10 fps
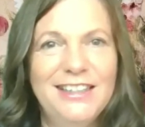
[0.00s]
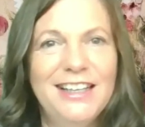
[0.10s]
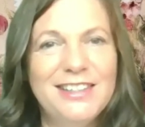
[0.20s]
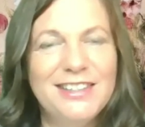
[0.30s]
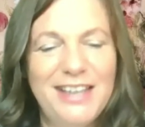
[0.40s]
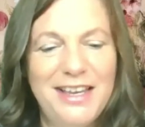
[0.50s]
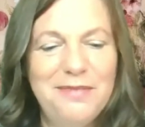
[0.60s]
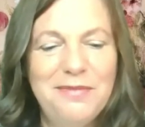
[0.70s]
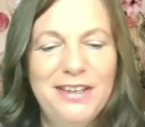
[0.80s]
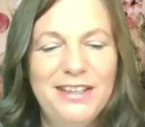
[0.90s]
that
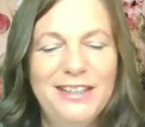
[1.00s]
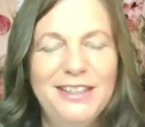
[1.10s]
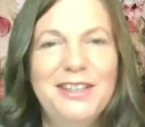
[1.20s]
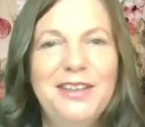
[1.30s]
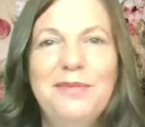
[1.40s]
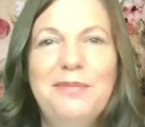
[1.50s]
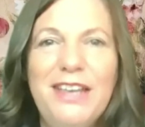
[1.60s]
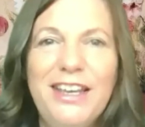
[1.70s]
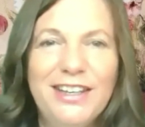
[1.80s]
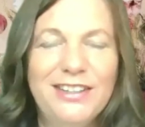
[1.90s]
same
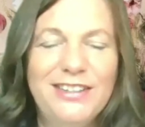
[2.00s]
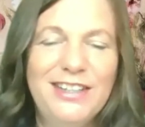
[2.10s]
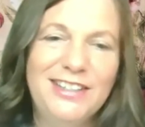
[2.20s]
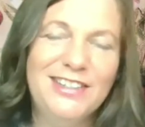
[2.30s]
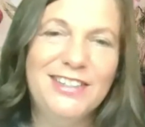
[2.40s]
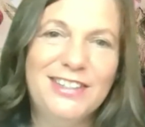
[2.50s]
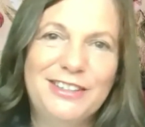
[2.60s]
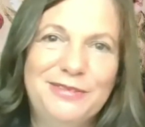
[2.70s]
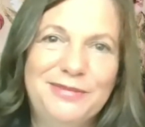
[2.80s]
meekness,